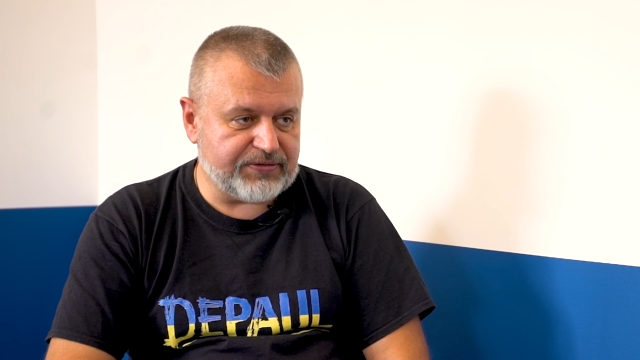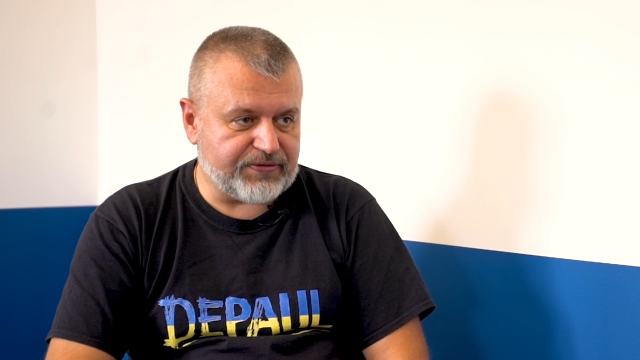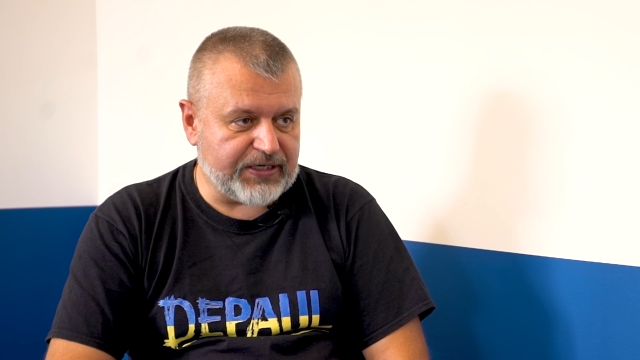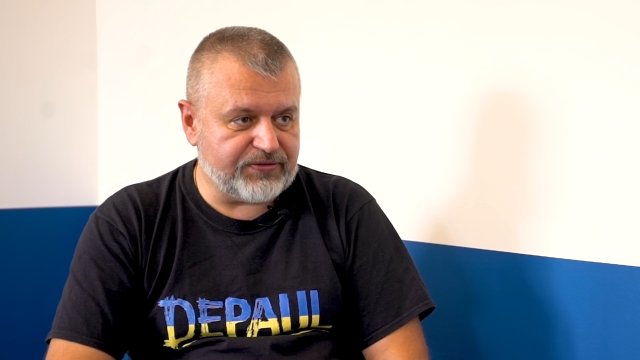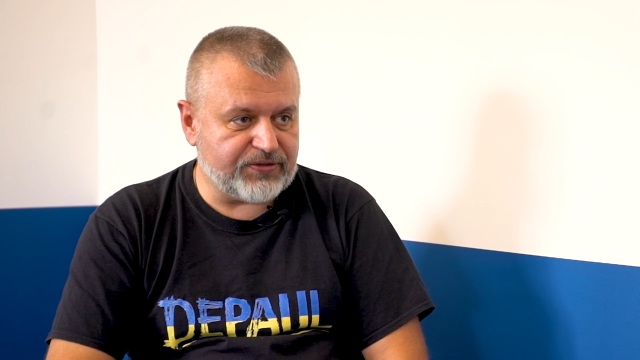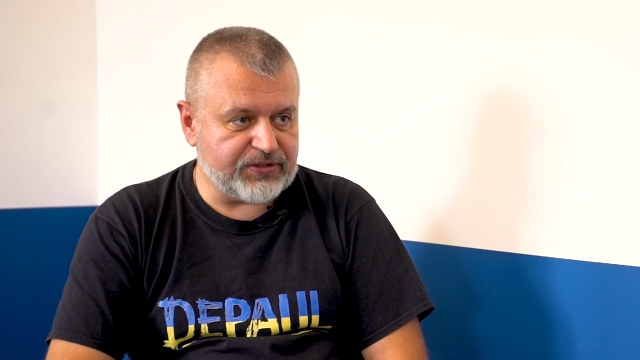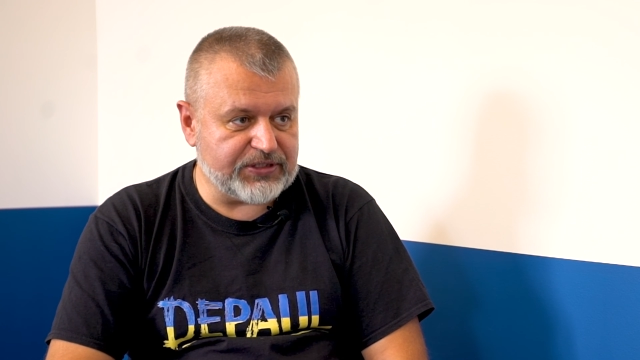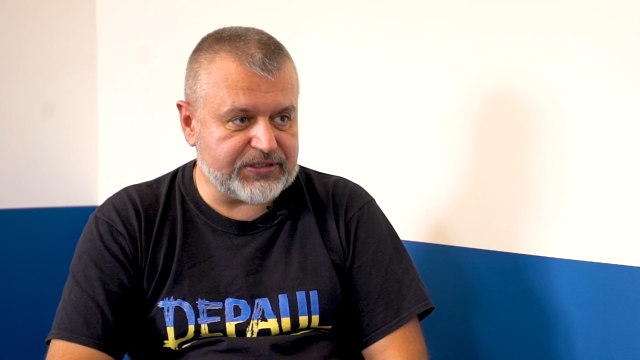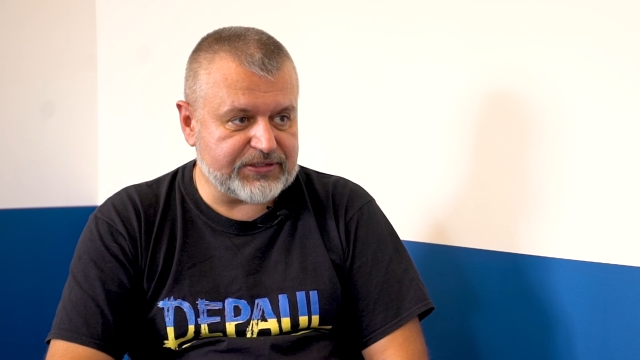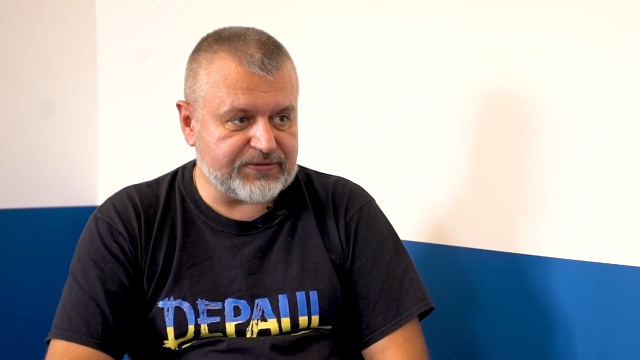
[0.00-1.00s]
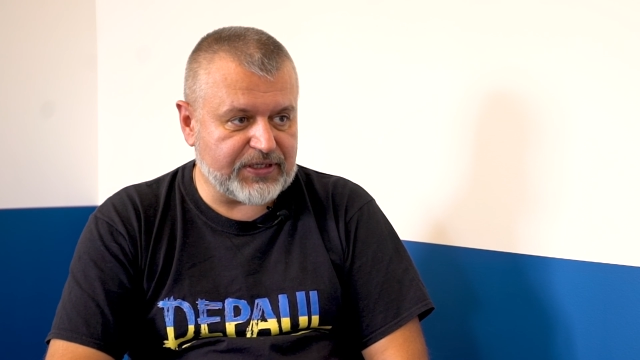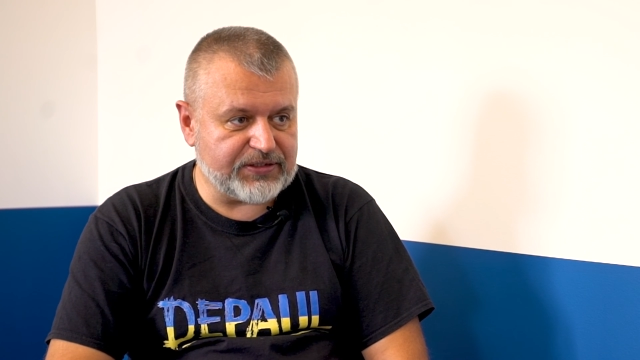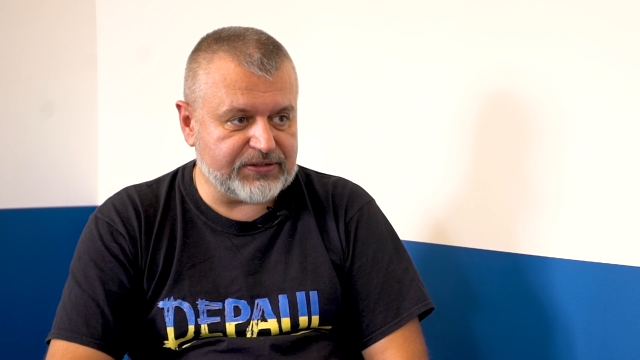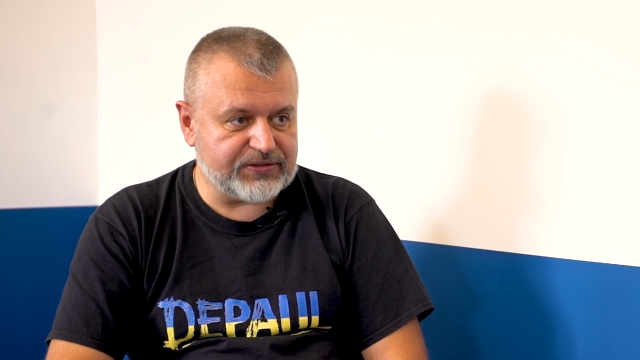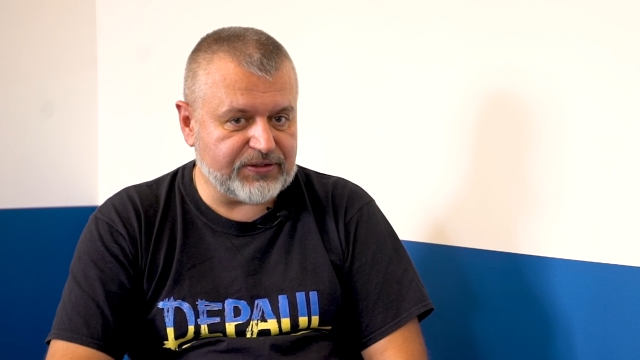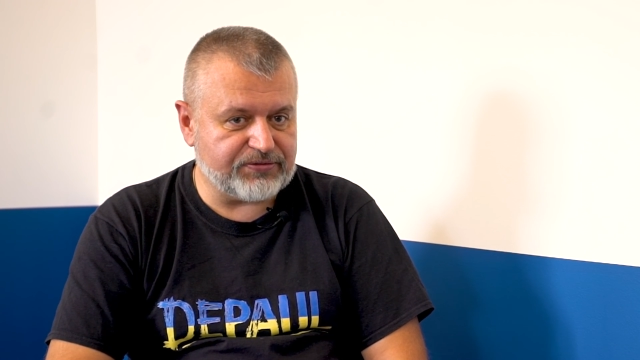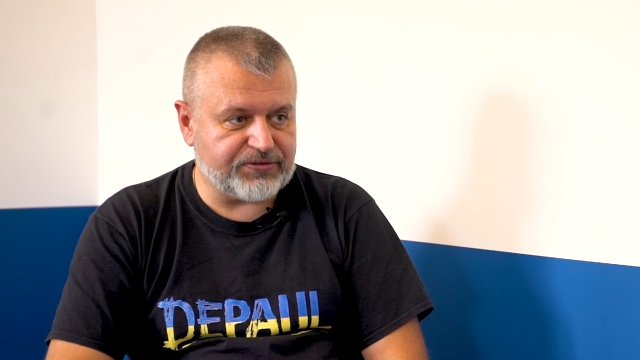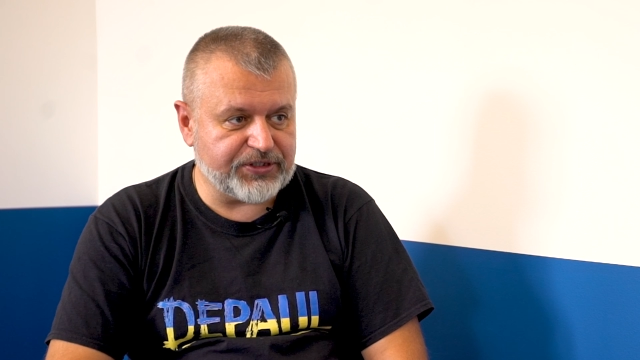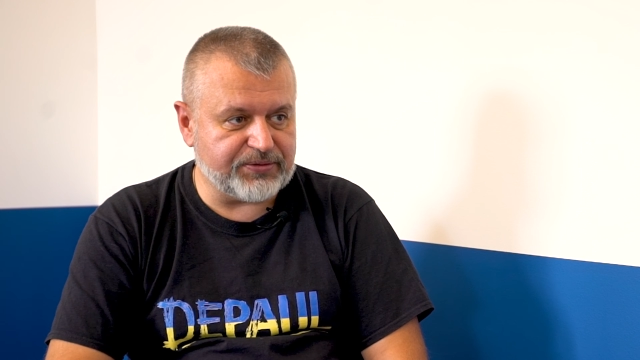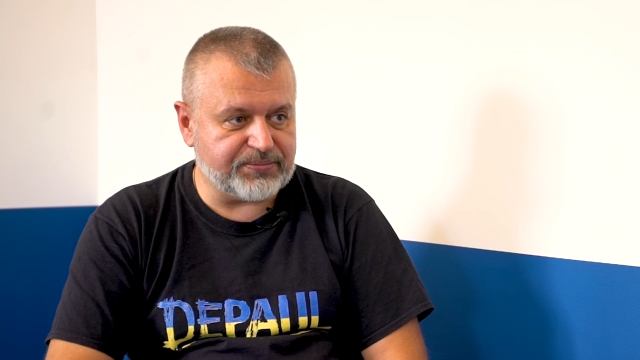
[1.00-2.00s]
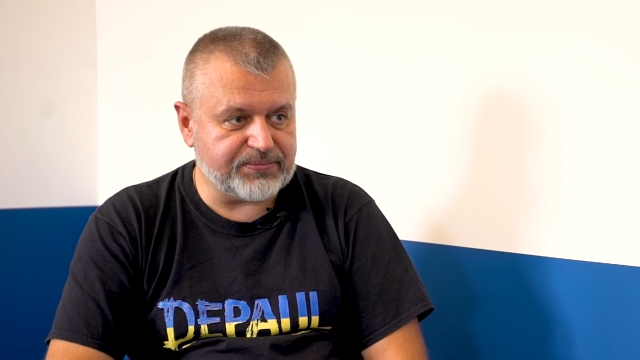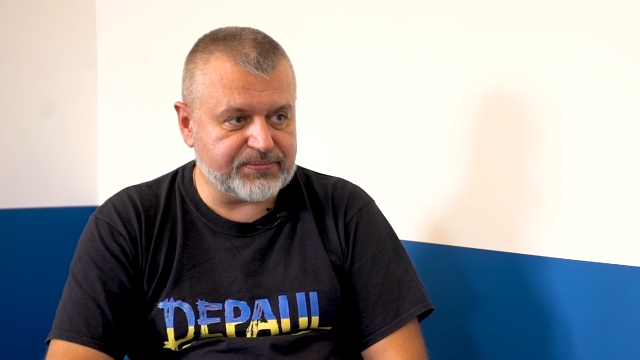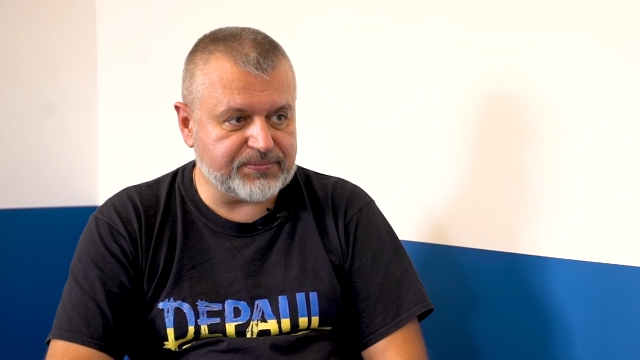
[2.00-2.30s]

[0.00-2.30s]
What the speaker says: fight for this value of freedom.